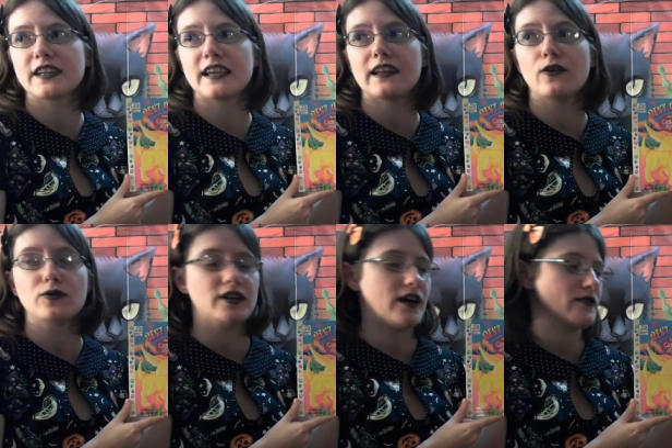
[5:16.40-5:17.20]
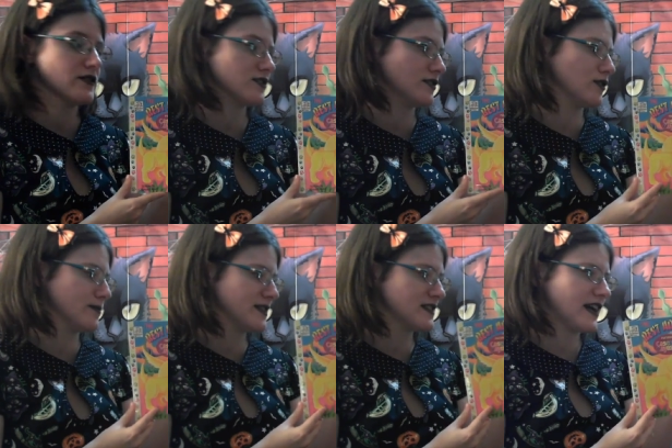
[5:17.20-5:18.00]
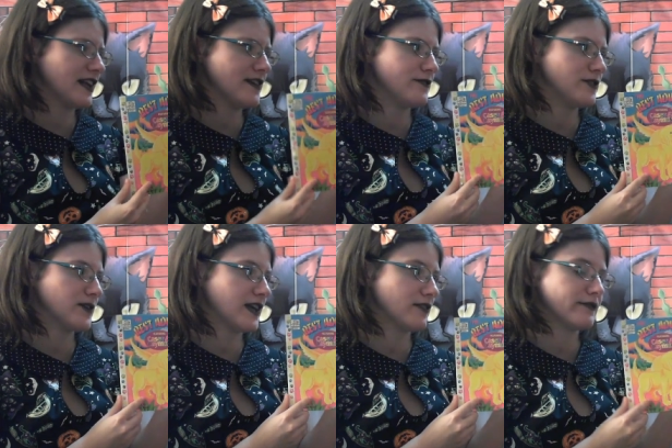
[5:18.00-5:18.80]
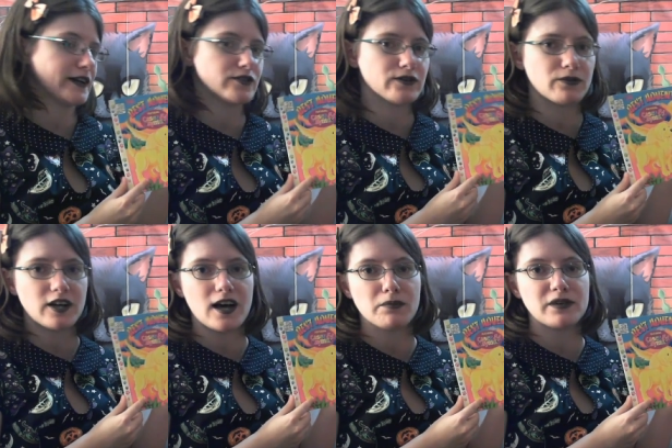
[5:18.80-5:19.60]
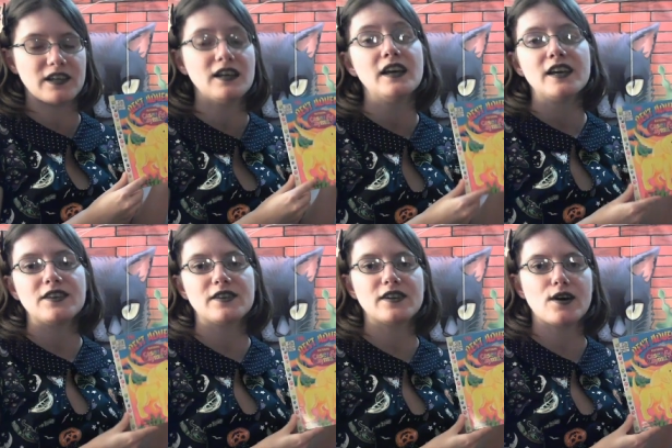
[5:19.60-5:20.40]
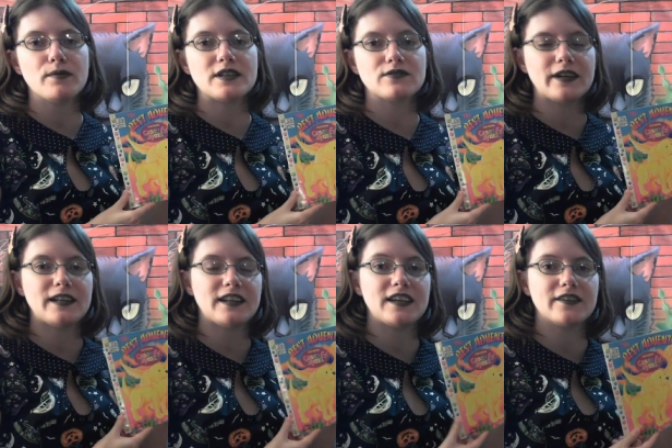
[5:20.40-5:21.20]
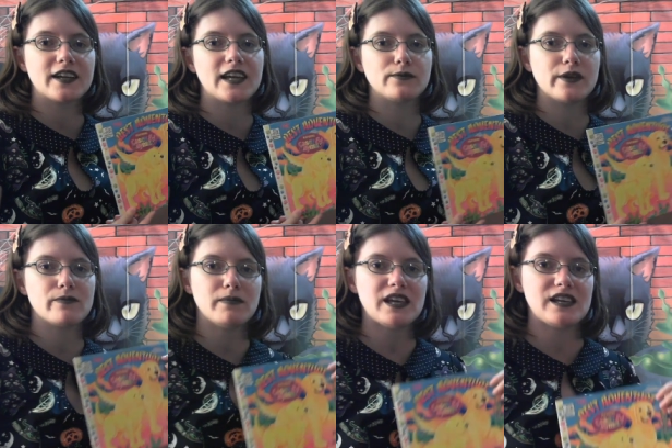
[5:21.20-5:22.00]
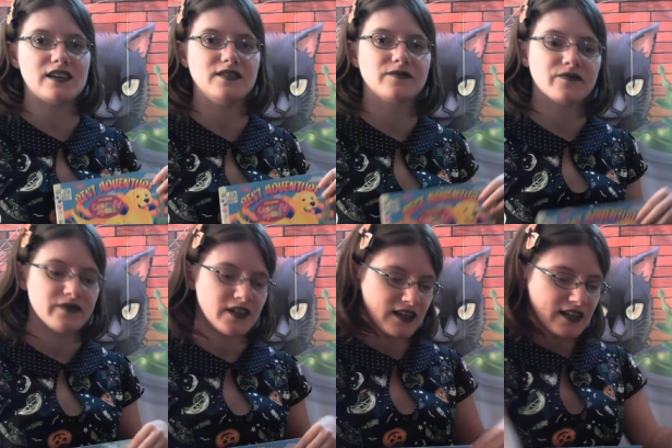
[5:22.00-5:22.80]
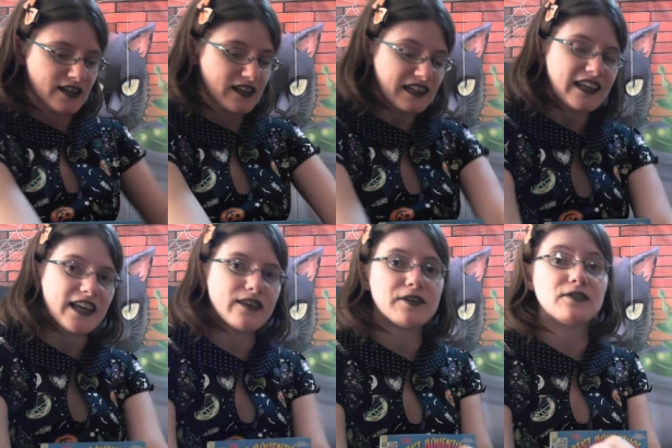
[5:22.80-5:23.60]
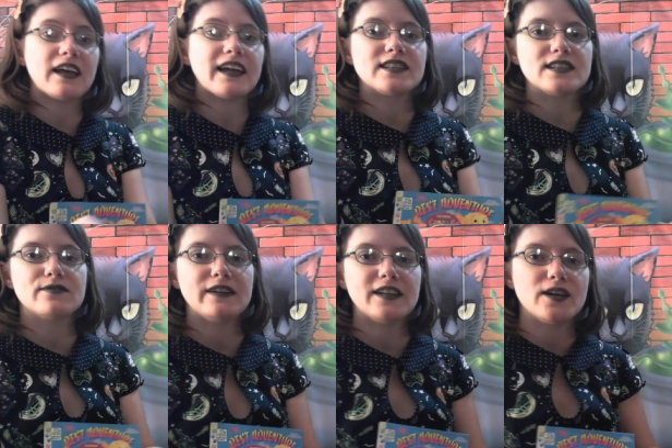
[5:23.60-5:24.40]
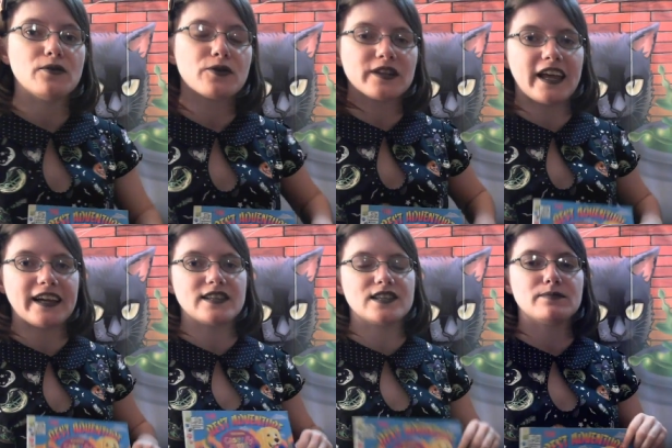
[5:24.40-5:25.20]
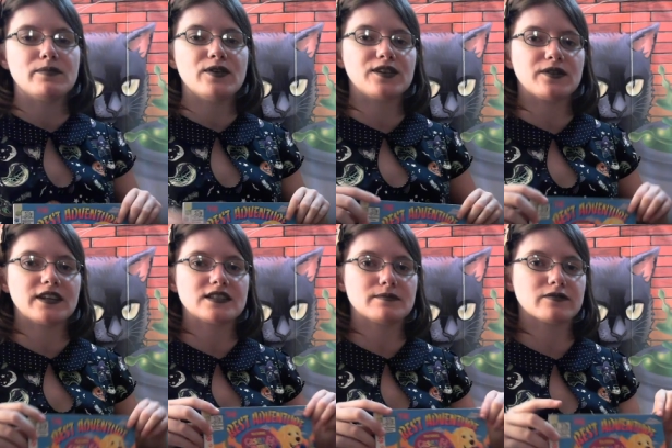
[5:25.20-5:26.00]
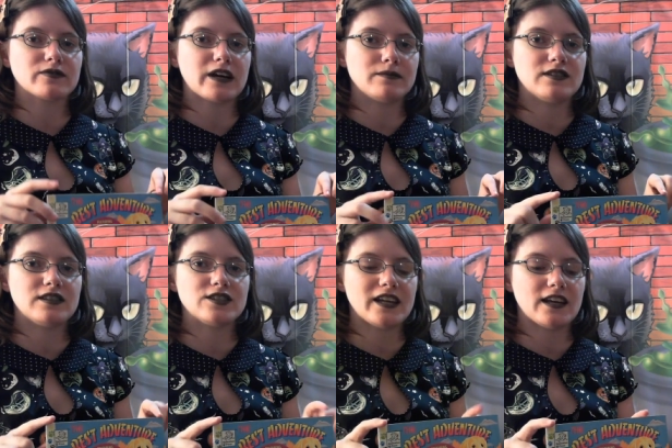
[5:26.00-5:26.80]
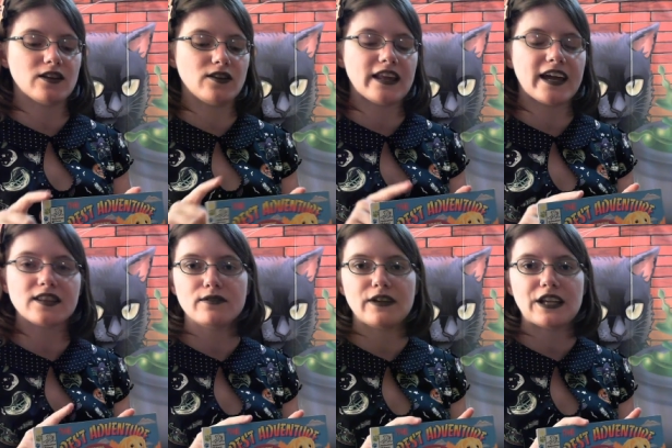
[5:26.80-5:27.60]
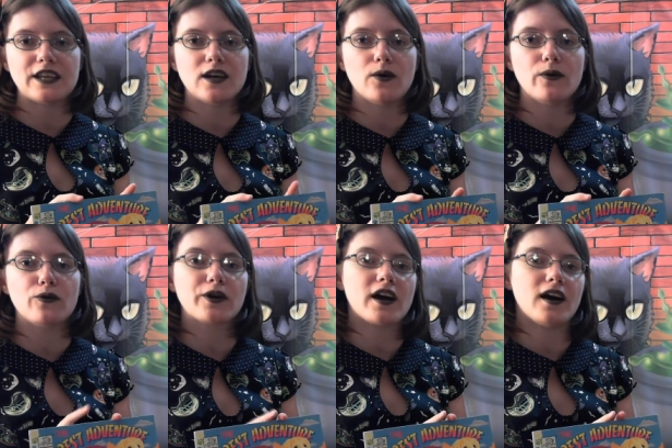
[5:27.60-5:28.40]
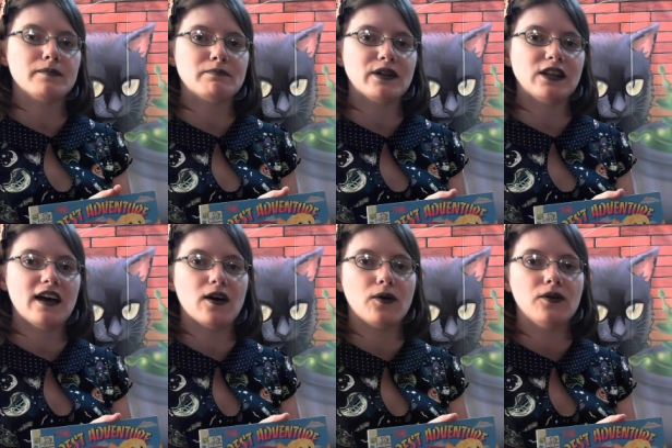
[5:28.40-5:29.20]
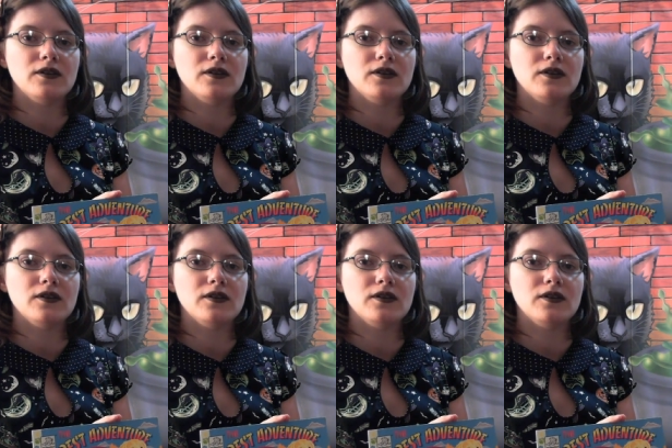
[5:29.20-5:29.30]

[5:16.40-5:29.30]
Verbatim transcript: get hold of, so don't be sad if you can't find your own copy. You can always read it here again with me. If you liked this video or liked this book, you can subscribe to the channel, like the video, or comment below.